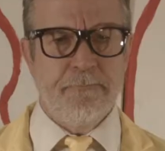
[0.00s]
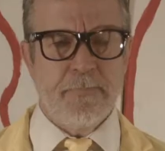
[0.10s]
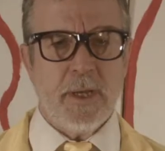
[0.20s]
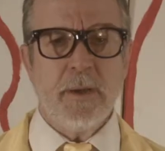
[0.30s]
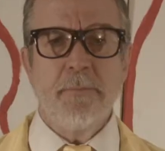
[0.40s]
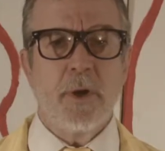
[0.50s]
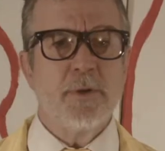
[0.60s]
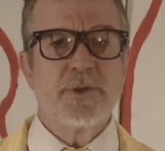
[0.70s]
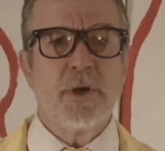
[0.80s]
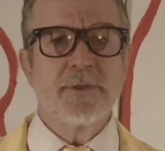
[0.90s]
And
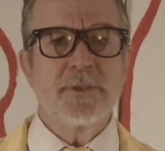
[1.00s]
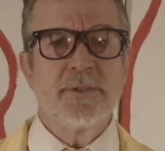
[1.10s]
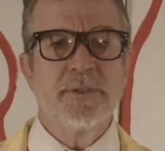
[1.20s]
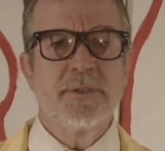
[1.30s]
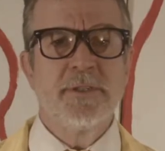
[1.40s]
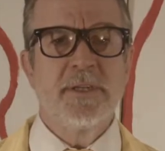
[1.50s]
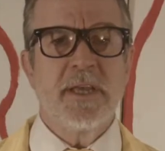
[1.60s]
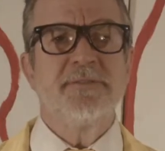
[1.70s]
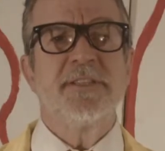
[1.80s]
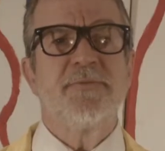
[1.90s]
Boris Johnson
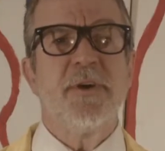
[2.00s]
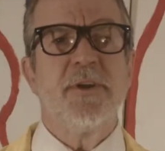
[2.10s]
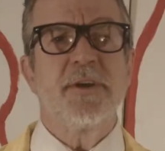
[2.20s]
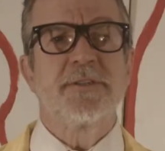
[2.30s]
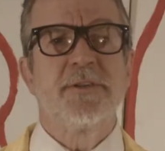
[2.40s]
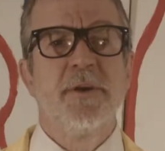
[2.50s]
gives his verdict